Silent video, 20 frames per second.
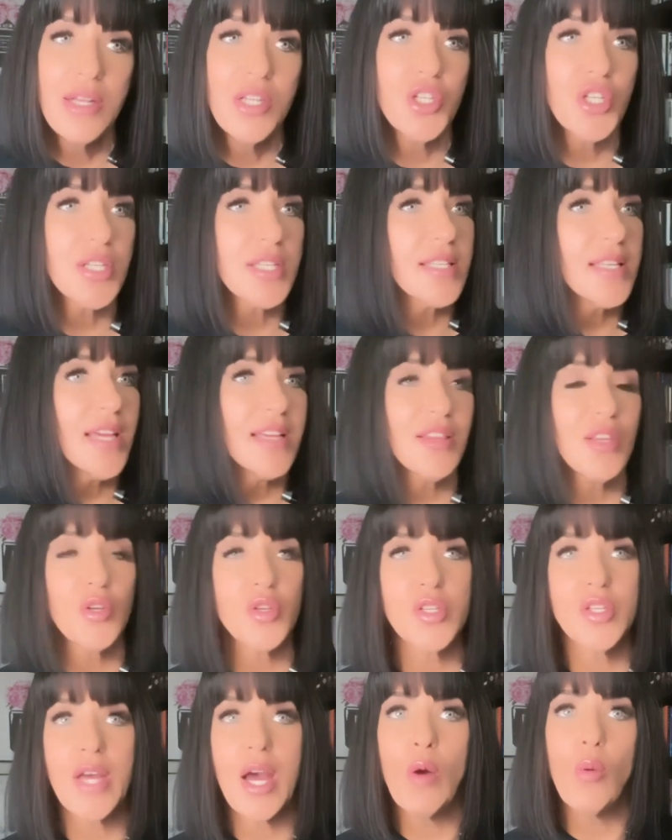just like
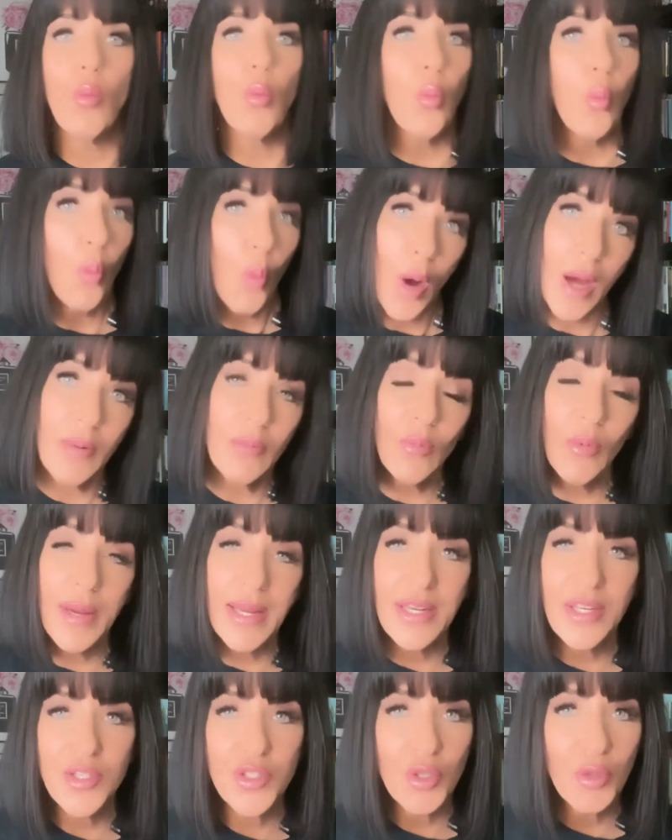there's not one
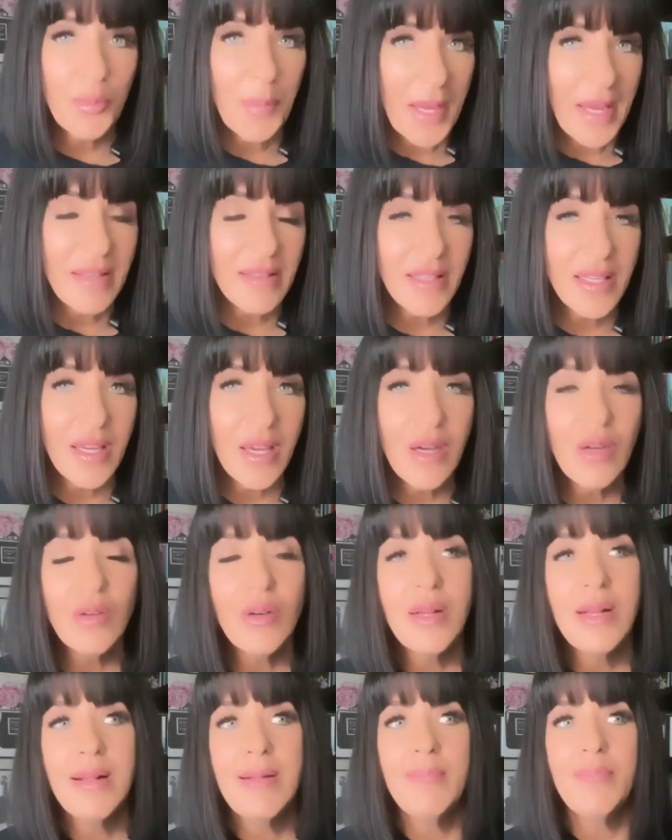way to do paleo.